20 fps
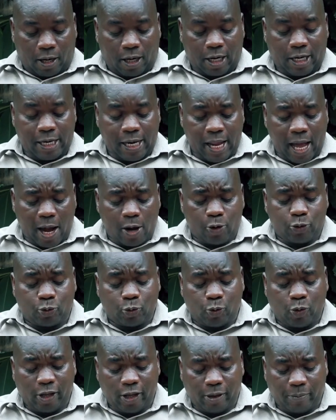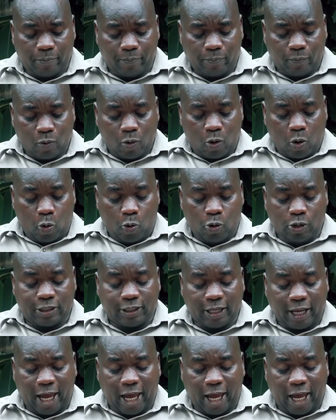Now to him who is